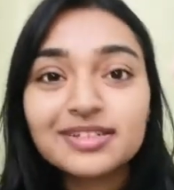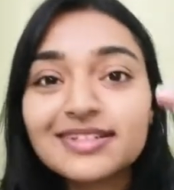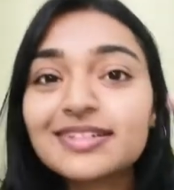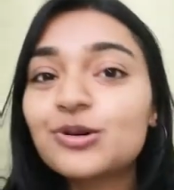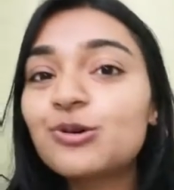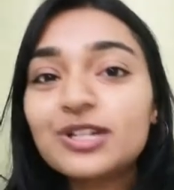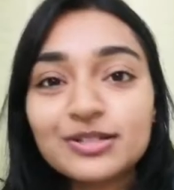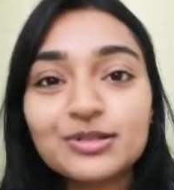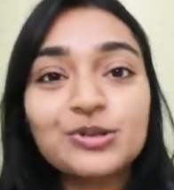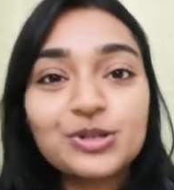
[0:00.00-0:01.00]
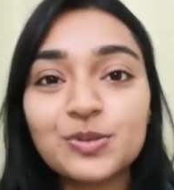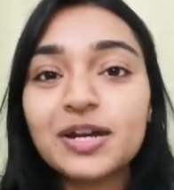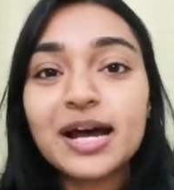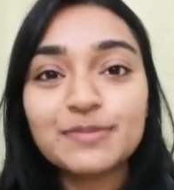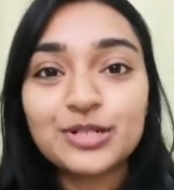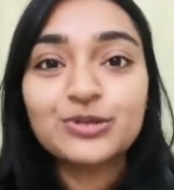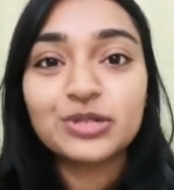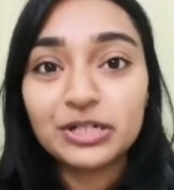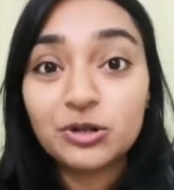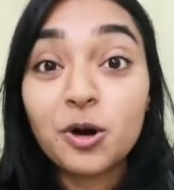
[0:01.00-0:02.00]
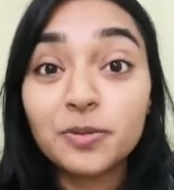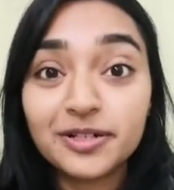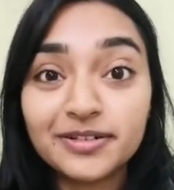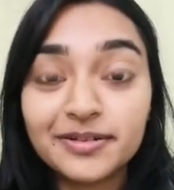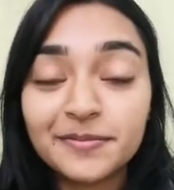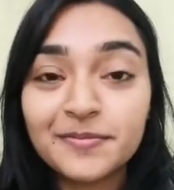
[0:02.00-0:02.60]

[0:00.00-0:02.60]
this goal is going to be absolutely normal.